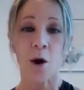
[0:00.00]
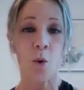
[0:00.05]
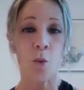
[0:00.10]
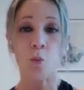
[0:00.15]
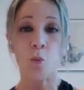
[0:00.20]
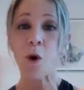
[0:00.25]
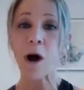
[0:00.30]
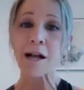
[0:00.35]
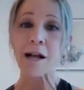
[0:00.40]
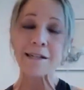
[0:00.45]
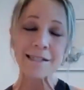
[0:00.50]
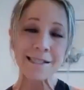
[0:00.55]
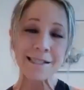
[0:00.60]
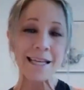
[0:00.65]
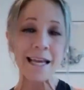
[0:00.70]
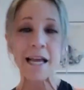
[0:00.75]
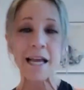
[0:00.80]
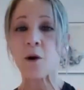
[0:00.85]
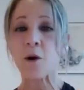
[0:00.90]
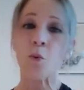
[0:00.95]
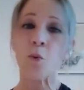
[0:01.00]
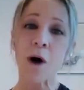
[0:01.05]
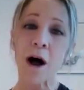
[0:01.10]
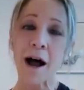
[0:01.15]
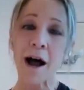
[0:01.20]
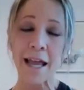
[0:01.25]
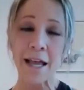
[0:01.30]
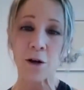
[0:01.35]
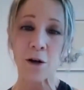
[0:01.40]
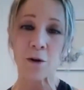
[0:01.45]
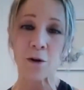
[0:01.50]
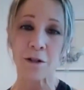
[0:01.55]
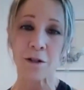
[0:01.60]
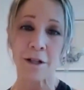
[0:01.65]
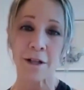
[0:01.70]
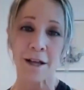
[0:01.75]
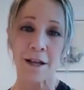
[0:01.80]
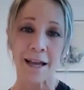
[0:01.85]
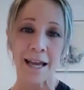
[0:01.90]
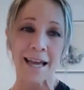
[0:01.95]
once in a while,
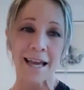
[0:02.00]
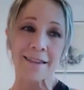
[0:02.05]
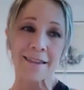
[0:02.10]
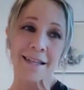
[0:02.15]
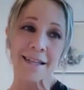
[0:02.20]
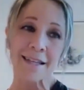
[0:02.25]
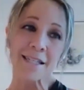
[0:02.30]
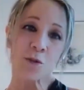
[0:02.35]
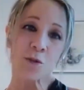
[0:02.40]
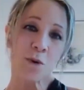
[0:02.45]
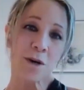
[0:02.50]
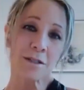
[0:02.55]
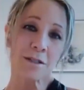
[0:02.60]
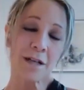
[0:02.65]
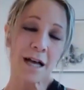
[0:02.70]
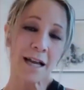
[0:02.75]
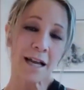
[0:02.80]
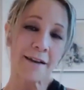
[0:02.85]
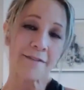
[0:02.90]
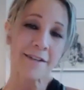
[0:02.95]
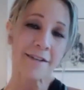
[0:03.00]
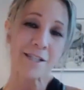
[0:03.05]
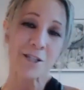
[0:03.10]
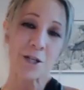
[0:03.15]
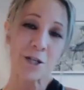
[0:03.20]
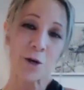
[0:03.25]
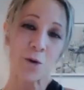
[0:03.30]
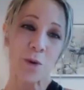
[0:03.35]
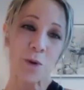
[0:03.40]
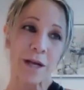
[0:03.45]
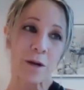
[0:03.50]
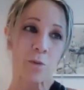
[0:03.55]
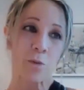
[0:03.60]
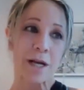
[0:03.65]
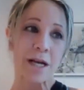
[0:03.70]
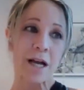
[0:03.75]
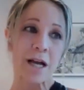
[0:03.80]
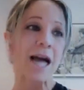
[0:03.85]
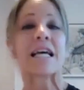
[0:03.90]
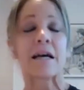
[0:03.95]
and this is what a lot of us do, we
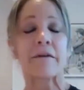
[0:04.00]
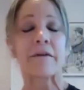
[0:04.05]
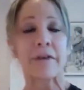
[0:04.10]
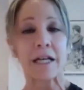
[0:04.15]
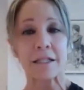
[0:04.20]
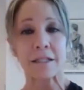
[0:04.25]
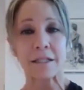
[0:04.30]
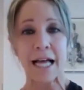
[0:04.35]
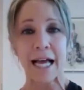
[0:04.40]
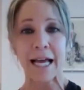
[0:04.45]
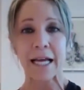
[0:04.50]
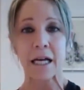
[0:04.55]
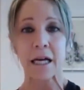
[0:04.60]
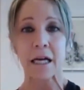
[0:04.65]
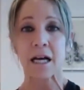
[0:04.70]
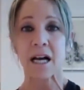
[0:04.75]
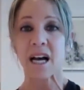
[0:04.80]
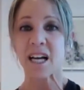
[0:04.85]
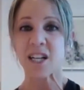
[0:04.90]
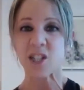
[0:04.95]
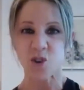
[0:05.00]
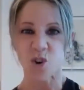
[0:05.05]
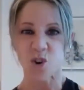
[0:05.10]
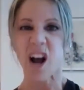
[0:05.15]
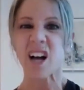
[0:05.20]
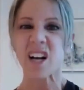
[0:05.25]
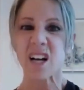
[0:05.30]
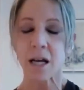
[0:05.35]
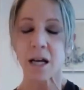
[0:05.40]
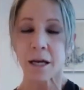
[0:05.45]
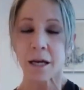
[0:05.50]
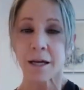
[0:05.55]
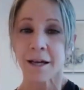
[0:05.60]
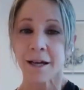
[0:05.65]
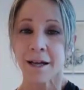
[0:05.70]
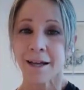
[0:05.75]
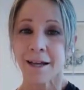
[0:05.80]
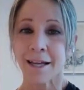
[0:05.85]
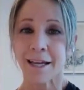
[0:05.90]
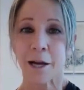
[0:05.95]
think of it like a drug.
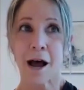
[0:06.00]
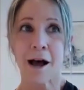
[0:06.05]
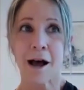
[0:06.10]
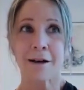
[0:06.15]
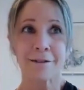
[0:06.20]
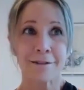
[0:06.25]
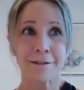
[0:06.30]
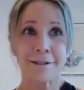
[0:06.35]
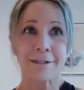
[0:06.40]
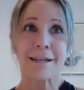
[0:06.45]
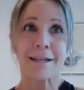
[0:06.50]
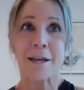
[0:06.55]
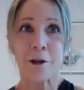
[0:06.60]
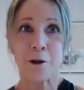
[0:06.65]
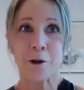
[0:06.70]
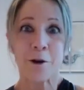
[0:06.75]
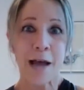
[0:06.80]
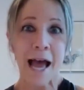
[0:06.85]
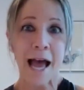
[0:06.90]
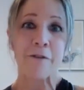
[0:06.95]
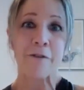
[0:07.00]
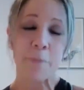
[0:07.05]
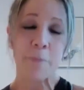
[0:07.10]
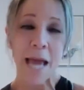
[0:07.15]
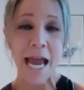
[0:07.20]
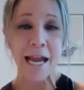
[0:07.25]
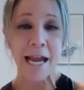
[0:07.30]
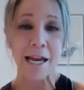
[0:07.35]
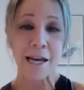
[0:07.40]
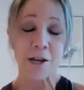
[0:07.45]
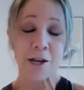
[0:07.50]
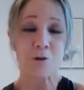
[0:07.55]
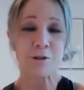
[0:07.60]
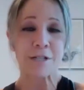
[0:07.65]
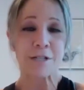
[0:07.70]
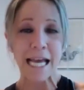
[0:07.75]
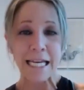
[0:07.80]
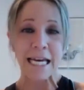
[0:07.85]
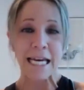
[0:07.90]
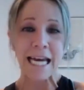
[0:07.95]
You not you have a pain, you
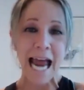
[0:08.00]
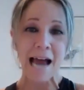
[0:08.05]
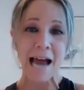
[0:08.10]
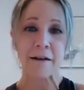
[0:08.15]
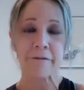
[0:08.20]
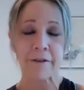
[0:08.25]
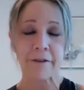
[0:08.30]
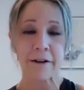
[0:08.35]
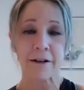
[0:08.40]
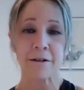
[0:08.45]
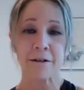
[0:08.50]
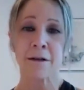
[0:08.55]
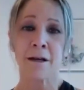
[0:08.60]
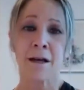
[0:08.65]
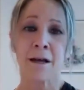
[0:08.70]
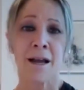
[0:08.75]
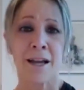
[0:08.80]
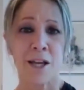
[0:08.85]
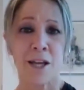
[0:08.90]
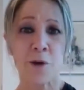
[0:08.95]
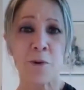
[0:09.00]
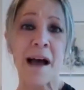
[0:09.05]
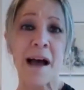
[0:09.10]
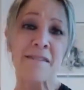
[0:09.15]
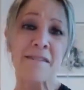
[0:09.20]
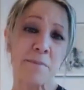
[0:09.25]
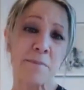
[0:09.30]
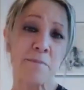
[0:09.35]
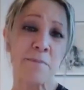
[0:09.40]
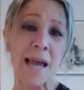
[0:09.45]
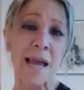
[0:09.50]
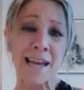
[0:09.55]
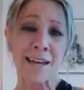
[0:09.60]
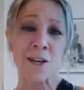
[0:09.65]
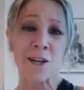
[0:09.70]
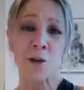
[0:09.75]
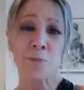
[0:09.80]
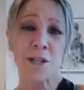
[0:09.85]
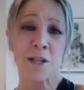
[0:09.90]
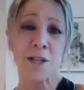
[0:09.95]
take an Advil, you have some
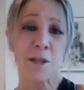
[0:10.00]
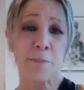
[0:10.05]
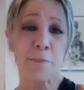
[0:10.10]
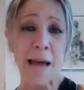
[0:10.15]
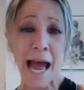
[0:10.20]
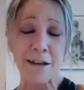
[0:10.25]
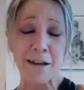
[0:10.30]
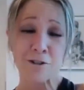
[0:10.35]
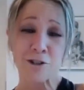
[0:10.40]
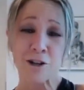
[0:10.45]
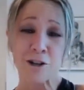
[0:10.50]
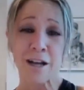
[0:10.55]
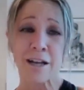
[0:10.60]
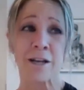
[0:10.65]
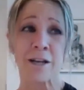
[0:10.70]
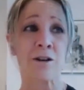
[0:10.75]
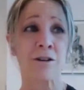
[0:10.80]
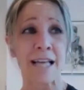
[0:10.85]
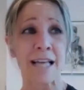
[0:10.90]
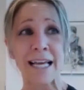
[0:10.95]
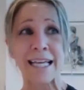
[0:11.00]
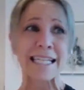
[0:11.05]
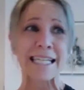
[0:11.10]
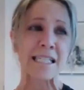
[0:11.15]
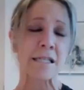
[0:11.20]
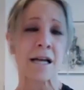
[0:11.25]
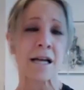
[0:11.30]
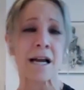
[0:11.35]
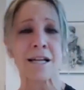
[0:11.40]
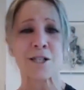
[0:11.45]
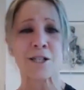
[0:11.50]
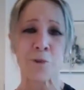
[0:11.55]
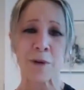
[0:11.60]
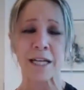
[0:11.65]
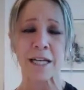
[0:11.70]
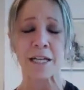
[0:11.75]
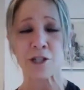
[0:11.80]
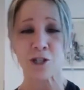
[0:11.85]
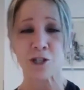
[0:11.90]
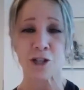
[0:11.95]
pain, you put the patch on, you're like, it's not
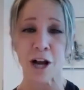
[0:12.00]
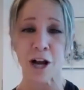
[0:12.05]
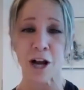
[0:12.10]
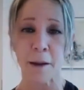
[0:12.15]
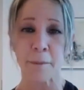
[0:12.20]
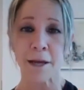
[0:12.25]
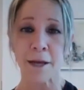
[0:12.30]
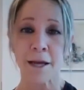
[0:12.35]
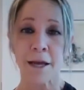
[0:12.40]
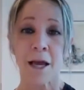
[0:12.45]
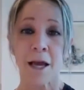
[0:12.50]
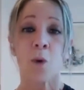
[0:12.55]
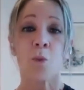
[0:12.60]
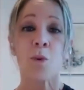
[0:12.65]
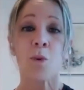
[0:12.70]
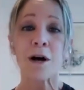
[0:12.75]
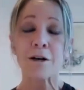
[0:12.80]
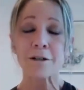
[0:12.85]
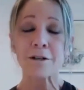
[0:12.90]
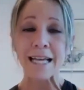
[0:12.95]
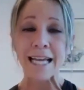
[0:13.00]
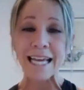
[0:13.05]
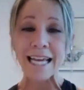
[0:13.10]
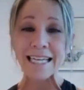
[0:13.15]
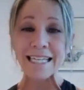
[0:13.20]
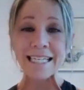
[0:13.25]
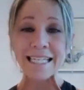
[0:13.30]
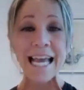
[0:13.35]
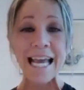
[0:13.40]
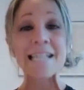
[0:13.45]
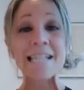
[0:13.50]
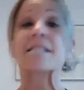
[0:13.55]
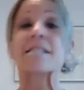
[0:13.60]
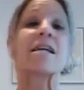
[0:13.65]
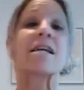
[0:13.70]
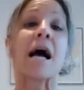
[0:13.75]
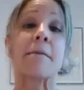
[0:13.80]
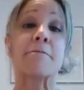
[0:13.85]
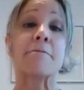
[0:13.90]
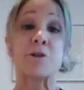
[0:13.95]
doing its job. Well, it takes
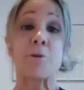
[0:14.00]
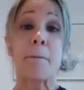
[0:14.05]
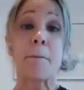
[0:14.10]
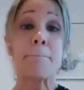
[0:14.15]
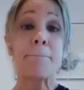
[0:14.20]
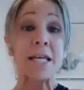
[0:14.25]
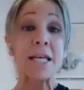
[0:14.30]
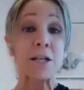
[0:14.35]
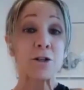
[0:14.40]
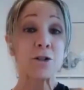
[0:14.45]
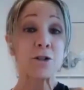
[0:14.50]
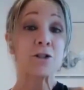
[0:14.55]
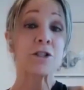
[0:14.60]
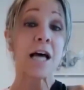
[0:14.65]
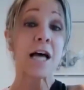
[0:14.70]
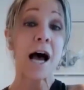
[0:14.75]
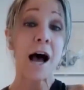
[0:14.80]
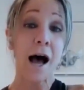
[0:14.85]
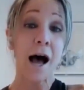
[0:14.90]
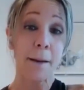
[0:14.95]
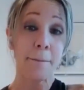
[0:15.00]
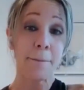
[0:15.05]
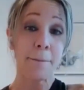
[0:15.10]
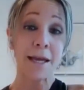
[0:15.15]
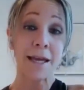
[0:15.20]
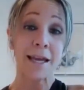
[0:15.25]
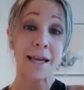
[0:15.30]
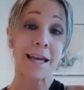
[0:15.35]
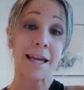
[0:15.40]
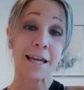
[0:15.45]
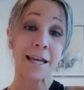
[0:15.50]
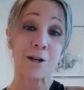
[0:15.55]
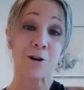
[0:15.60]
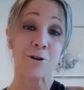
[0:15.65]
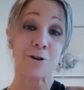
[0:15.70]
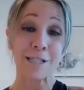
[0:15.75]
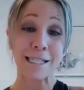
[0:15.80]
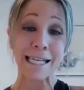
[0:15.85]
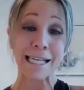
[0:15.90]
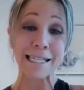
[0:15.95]
time to build up in
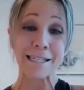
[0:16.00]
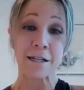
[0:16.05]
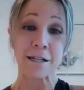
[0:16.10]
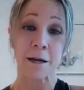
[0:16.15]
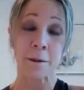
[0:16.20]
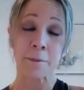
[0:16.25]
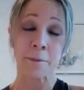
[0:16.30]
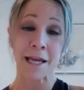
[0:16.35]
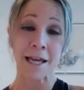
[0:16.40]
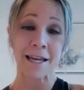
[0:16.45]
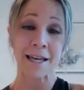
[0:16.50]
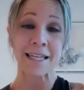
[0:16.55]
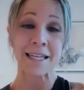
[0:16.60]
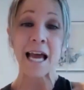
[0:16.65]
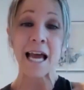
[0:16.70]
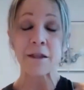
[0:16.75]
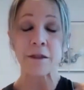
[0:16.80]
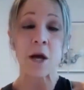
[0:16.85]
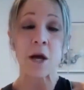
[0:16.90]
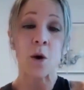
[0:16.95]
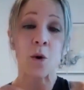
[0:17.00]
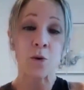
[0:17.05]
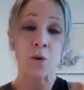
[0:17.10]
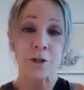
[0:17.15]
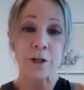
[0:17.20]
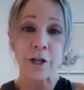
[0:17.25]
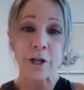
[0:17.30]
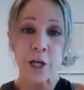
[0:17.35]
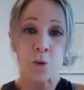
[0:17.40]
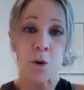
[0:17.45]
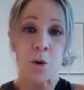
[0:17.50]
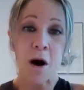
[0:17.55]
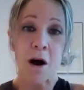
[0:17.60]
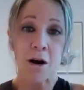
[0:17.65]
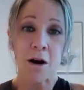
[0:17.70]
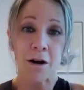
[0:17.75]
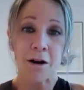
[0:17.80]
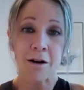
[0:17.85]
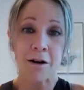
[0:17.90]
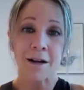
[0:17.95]
your system. And again, the older you
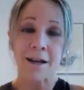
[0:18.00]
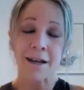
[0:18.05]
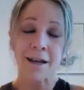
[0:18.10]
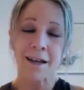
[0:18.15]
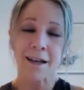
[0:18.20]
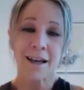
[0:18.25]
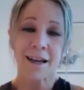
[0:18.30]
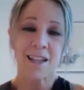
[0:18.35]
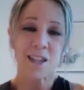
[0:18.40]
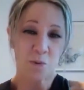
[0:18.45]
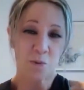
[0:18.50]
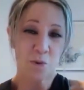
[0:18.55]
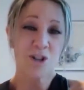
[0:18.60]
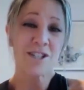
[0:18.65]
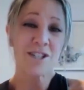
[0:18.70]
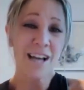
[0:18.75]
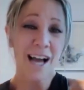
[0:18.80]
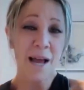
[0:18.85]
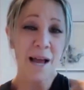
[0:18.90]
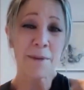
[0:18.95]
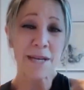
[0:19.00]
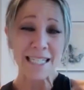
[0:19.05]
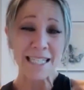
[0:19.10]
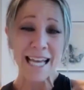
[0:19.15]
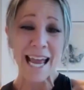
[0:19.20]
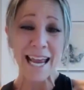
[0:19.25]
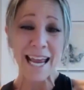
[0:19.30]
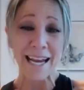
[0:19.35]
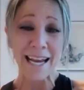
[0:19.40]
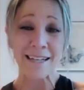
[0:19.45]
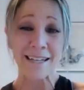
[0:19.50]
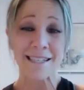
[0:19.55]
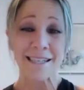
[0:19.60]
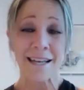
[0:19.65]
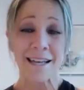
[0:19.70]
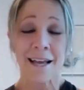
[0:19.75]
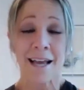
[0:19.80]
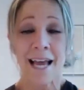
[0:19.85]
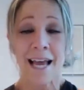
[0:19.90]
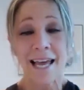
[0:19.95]
are, the more time it takes.
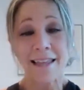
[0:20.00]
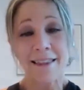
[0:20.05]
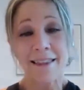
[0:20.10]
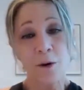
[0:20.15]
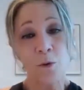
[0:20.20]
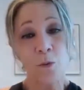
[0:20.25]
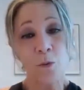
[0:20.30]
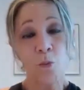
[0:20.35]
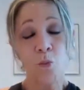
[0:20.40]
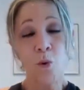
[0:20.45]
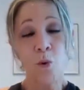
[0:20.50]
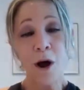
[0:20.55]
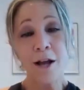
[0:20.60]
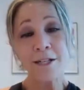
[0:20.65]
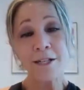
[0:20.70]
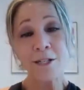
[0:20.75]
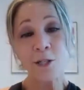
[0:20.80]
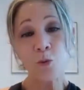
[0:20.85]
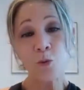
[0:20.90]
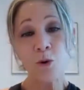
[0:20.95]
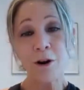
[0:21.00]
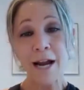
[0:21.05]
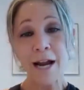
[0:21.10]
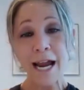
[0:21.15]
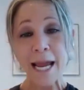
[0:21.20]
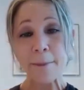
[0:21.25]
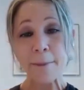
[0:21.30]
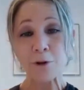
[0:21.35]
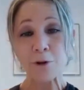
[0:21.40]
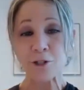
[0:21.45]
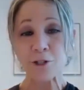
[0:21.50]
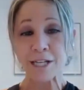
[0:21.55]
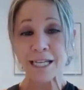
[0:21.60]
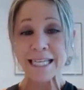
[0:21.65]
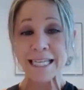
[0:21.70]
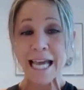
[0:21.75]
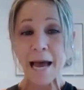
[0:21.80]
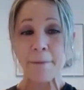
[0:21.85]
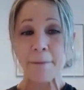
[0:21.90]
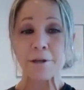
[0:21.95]
And then once we're able to
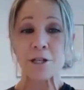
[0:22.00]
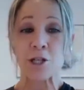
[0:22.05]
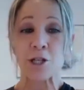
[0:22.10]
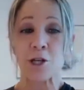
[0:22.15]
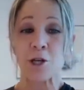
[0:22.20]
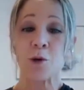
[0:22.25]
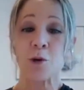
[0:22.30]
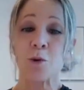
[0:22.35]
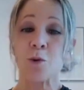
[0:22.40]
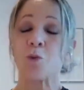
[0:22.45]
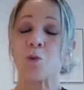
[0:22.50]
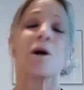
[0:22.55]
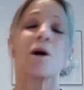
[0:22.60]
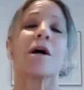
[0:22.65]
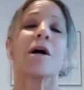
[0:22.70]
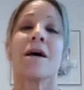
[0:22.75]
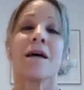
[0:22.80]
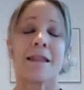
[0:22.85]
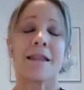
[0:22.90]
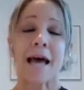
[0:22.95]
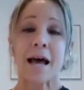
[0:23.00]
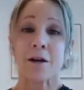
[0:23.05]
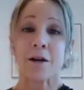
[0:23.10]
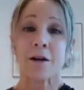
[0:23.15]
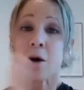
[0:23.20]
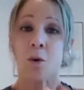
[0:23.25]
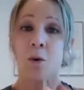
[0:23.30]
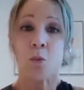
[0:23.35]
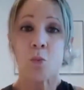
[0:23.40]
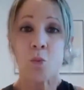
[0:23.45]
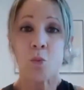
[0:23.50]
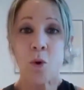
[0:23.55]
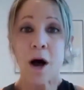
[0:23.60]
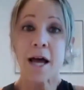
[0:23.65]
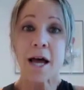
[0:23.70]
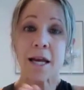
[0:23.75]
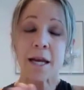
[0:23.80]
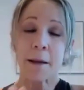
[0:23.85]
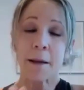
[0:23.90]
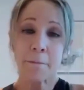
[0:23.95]
get to that
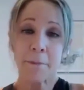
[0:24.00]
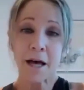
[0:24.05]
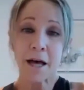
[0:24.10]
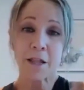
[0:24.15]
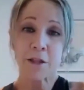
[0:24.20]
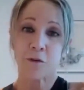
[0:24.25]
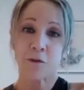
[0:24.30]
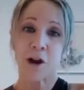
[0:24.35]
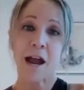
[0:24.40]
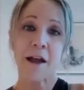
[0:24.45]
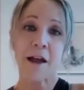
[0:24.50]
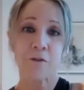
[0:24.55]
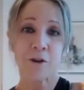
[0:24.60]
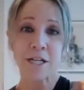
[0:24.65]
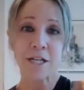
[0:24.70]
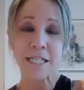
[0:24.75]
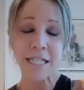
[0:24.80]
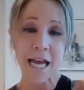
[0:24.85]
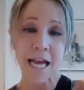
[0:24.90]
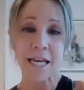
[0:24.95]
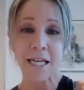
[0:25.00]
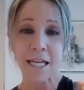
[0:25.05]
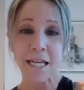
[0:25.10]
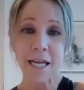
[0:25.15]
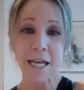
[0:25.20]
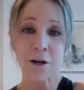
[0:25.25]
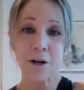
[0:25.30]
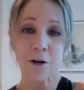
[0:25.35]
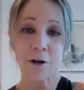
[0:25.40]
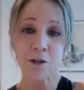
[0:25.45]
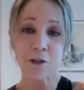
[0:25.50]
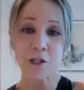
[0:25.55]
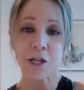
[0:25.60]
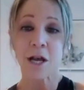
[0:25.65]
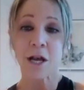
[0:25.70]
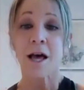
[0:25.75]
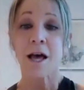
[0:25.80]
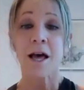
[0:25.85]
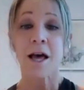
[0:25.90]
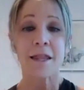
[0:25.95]
1 month for every 10 years,
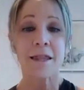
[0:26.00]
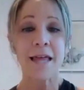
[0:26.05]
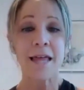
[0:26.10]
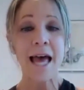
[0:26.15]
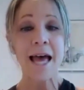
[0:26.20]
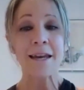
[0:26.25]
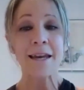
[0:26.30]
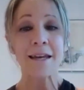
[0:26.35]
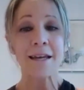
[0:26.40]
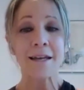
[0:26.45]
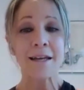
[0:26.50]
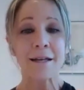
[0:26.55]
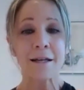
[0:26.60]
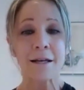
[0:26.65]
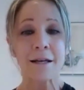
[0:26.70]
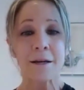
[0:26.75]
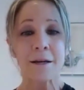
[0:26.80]
then